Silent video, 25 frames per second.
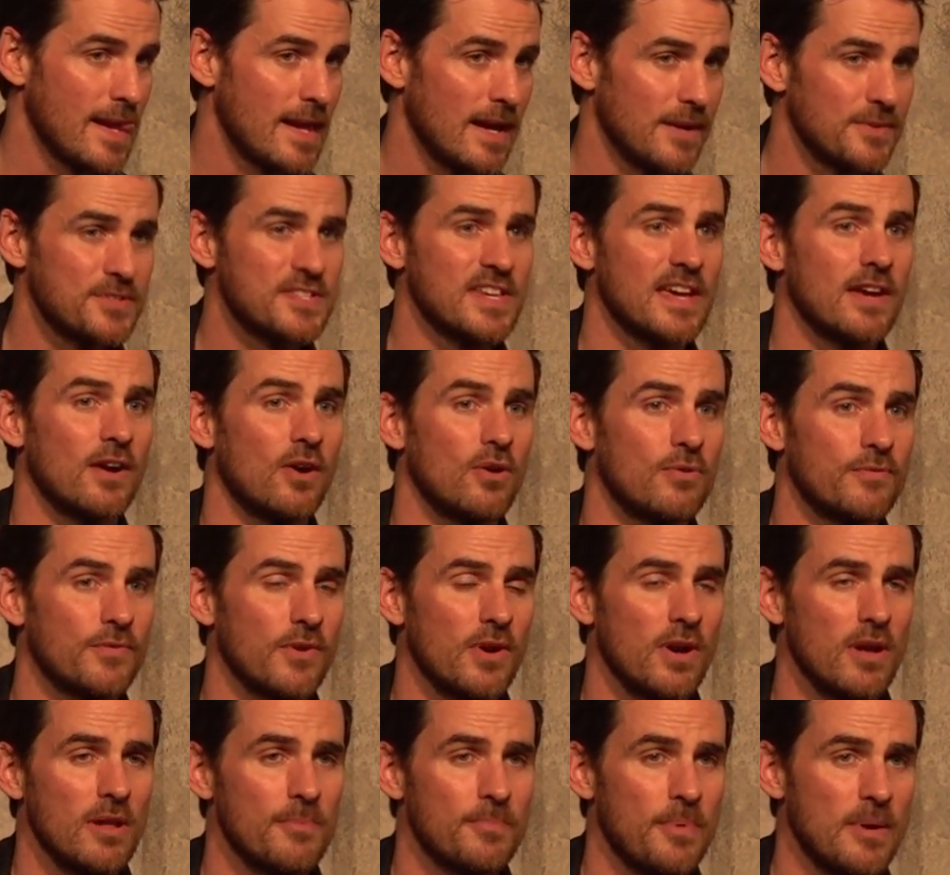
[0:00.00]
I would say
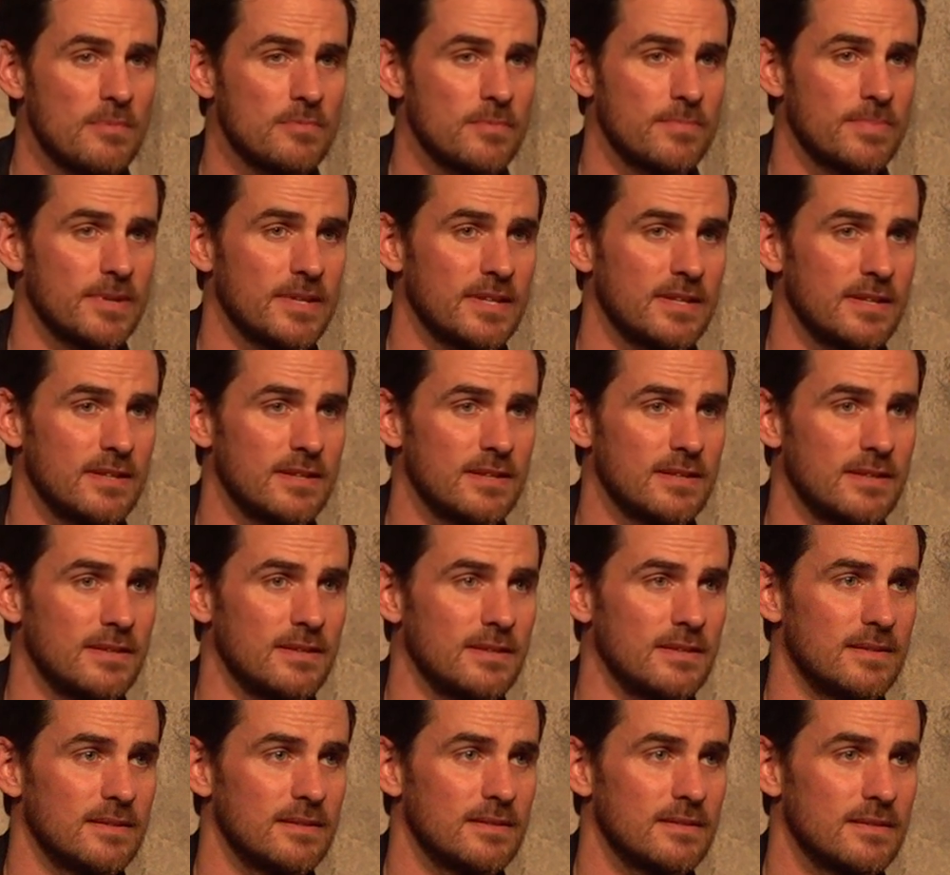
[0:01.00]
overall,
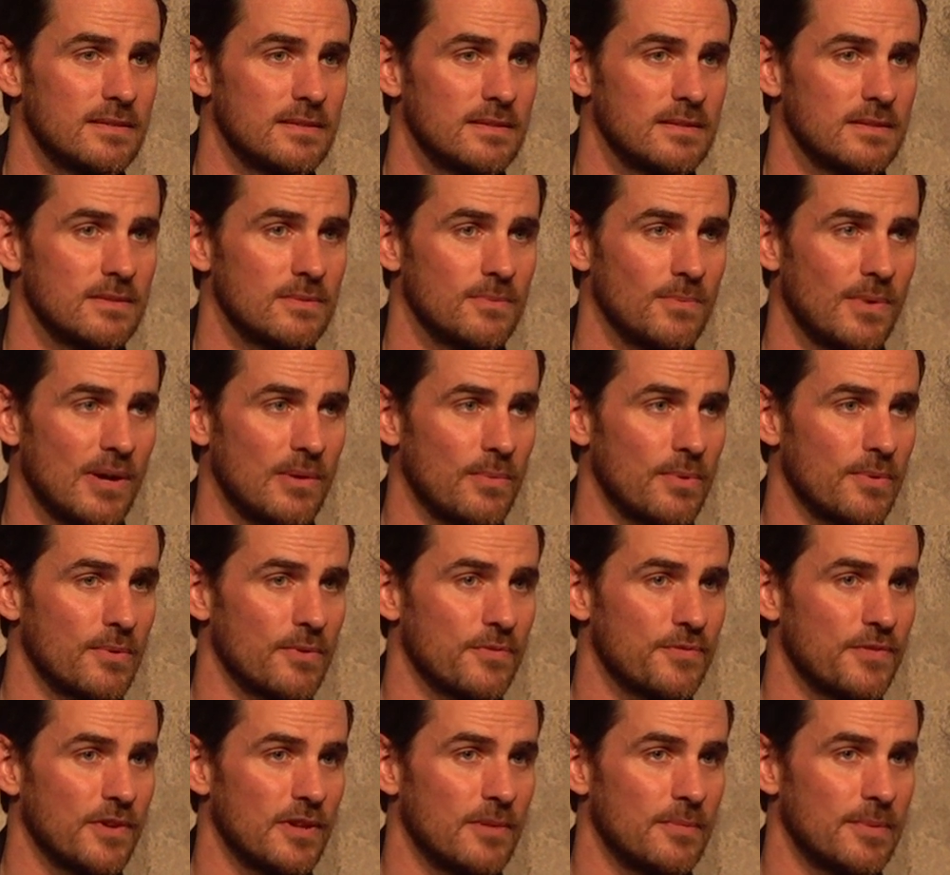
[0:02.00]
probably while we
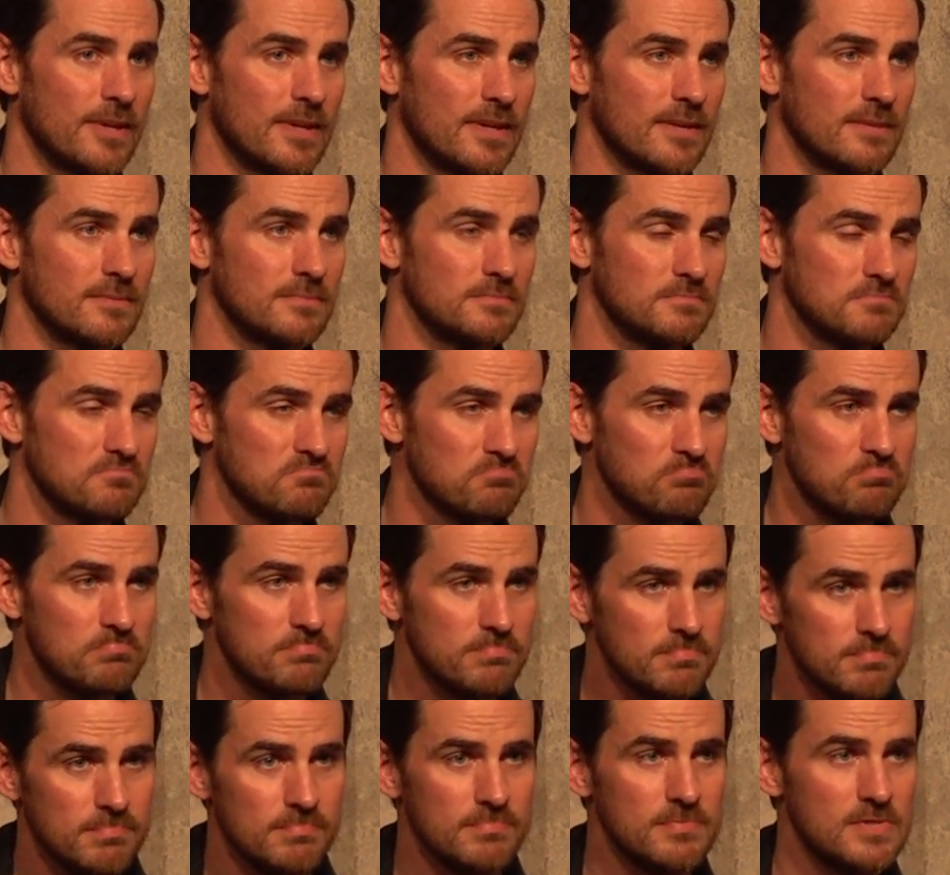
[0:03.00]
were filming
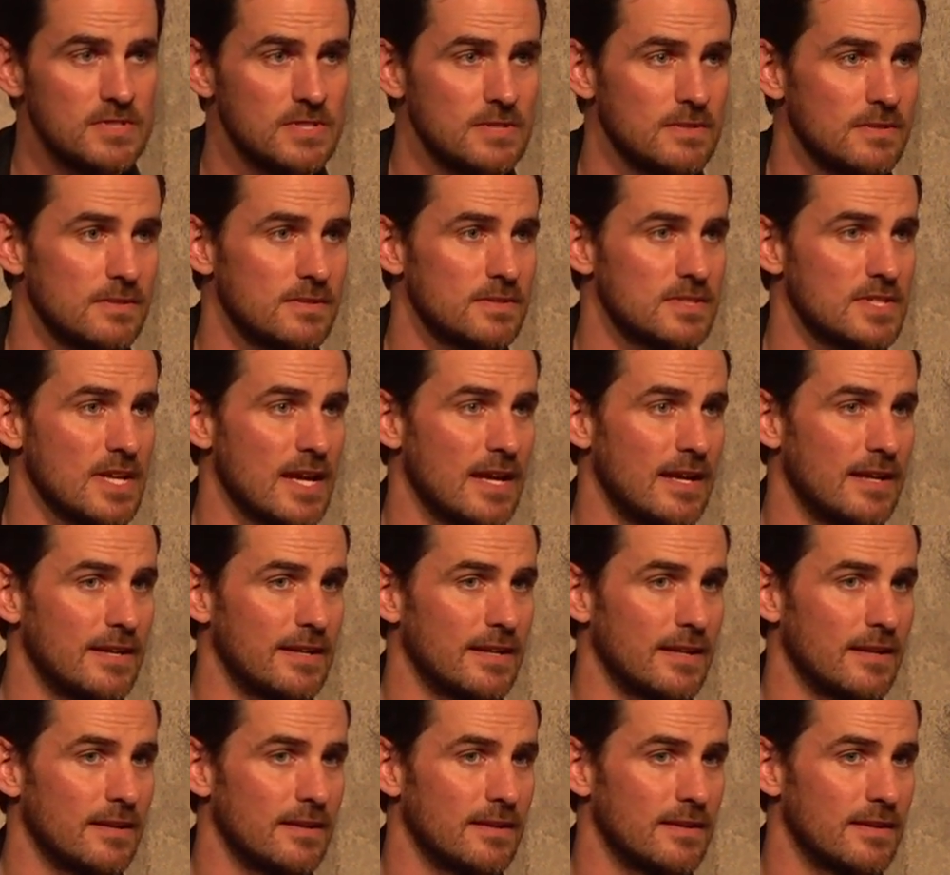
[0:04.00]

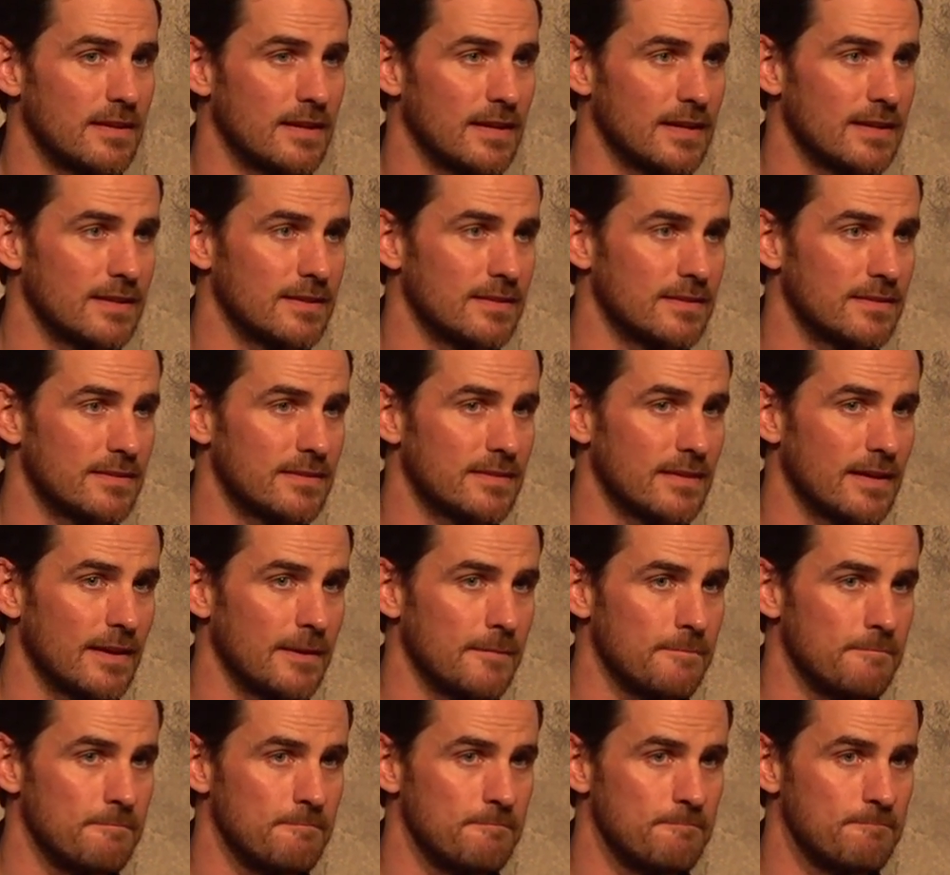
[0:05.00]
Jen and
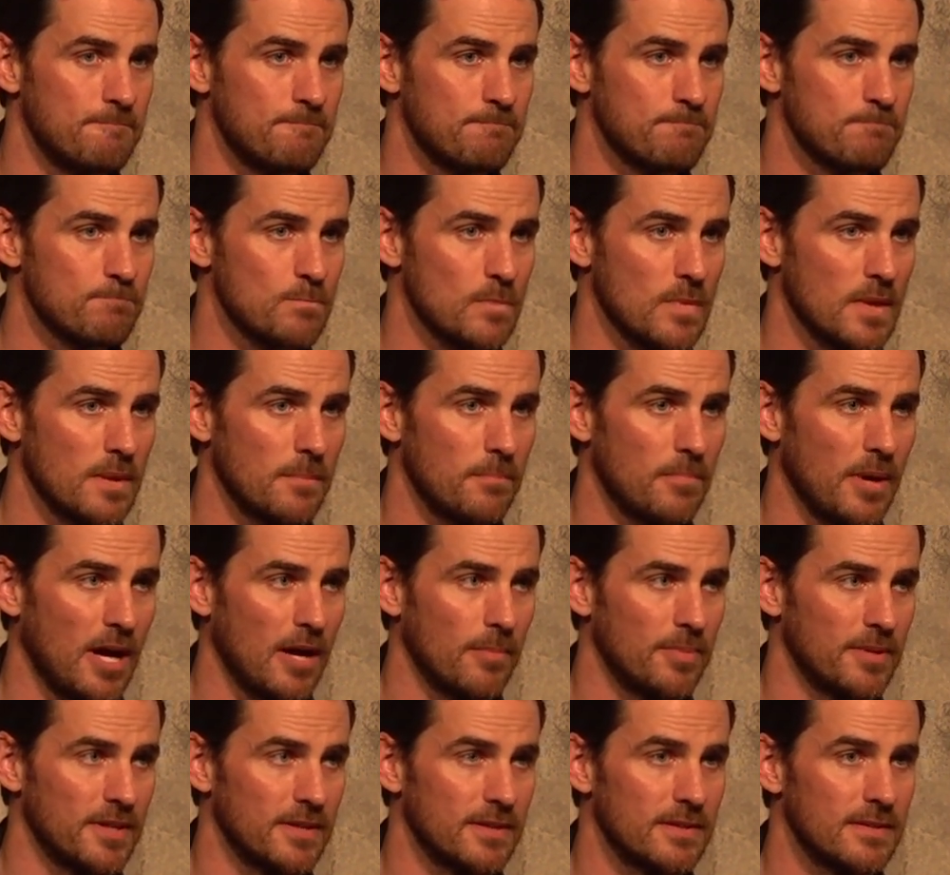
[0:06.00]

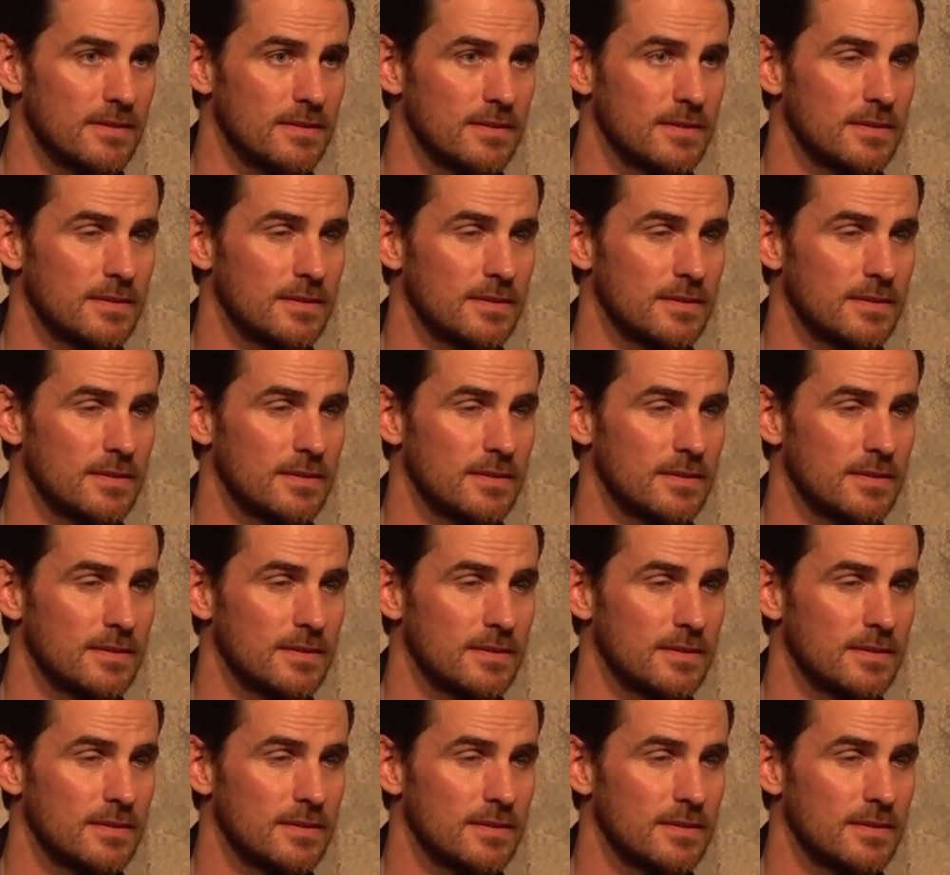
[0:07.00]
Bobby,